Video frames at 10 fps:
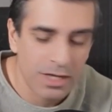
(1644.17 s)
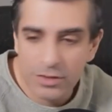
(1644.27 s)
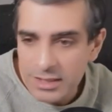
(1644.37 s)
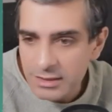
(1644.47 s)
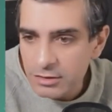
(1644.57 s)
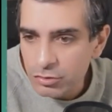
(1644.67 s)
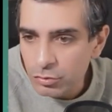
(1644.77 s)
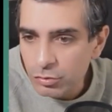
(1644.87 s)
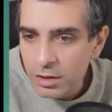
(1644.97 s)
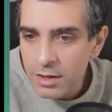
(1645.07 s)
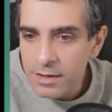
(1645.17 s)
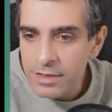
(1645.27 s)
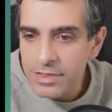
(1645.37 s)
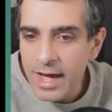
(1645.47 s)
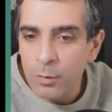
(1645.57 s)
Now, this is a tool
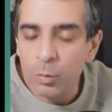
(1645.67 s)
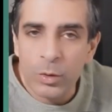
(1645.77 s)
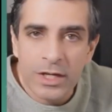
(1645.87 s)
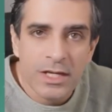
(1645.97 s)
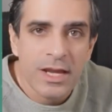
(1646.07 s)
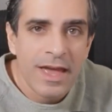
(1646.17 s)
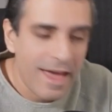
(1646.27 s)
that we